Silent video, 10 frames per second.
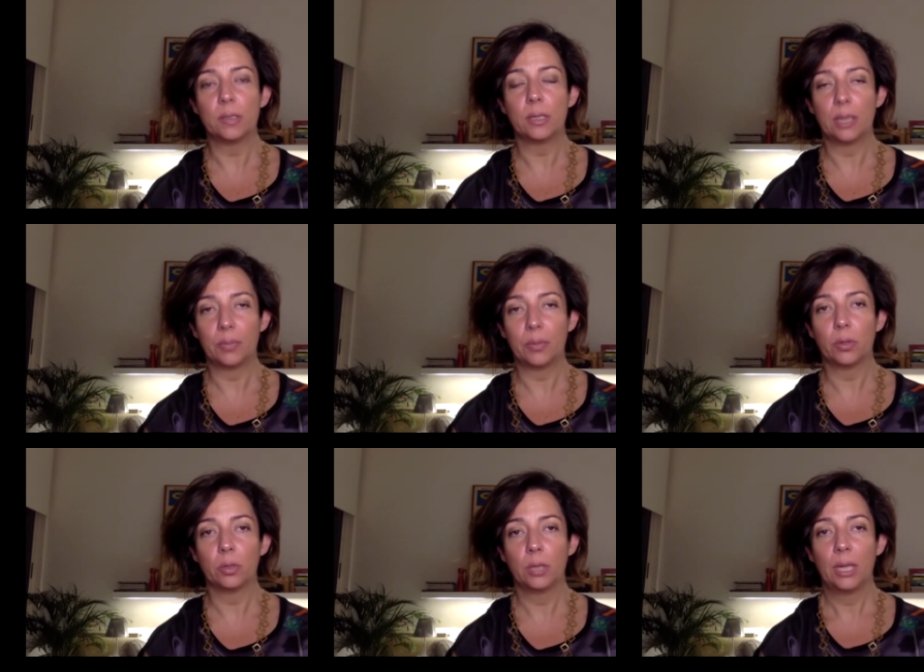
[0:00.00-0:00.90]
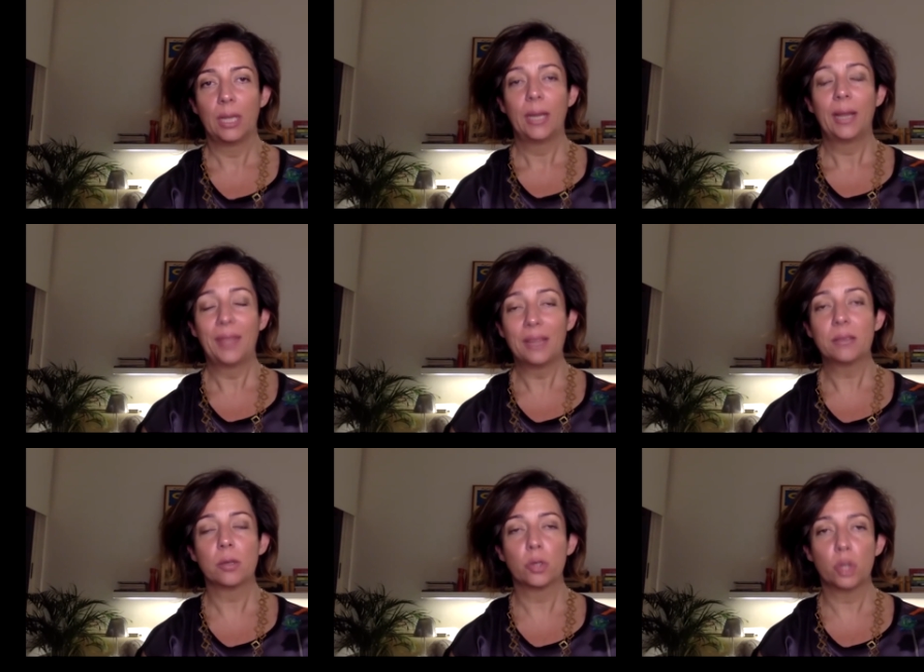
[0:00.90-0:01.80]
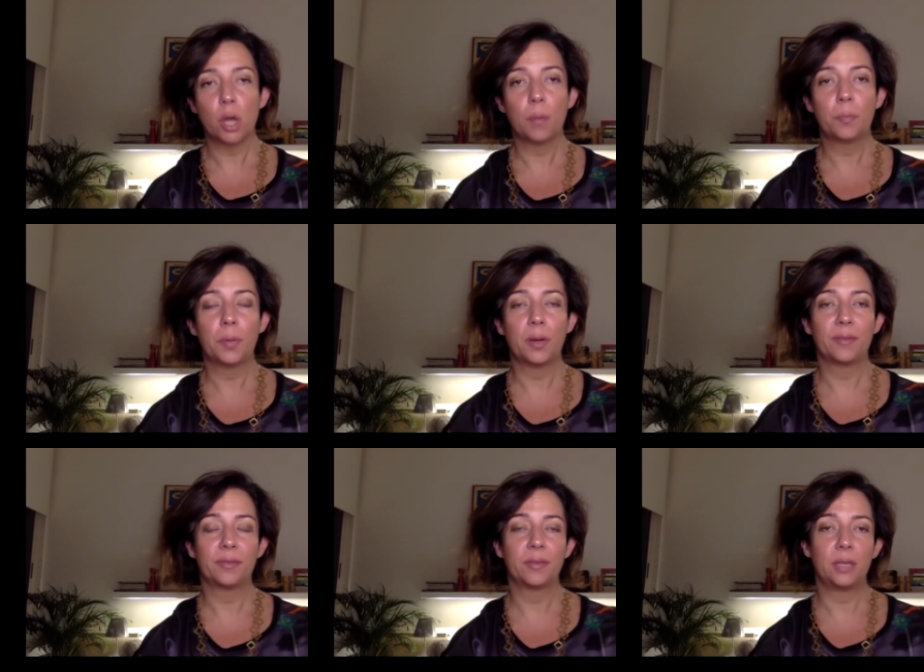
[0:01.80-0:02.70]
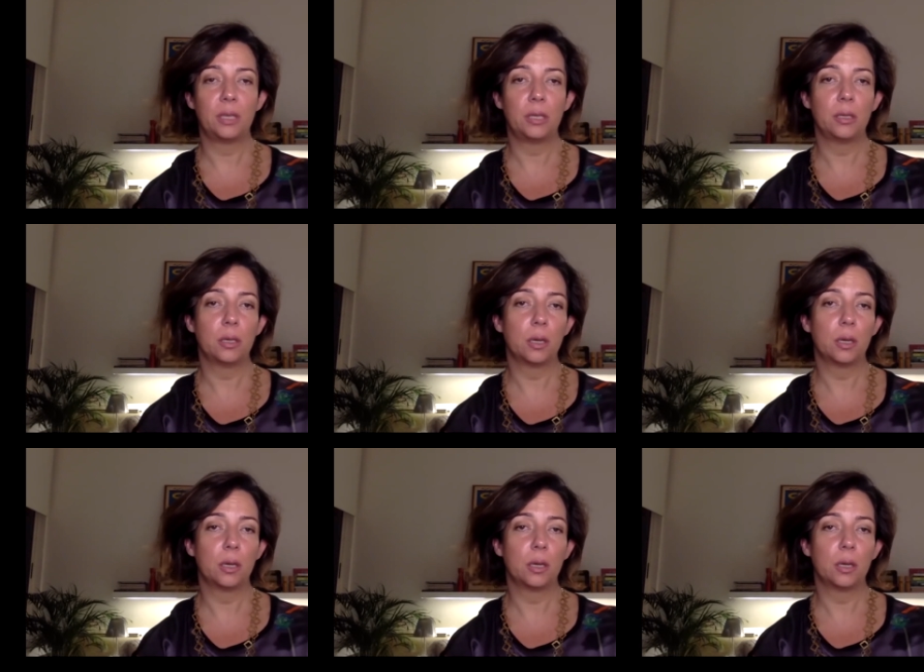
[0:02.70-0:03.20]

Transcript: in Lebanon. And that's on top of the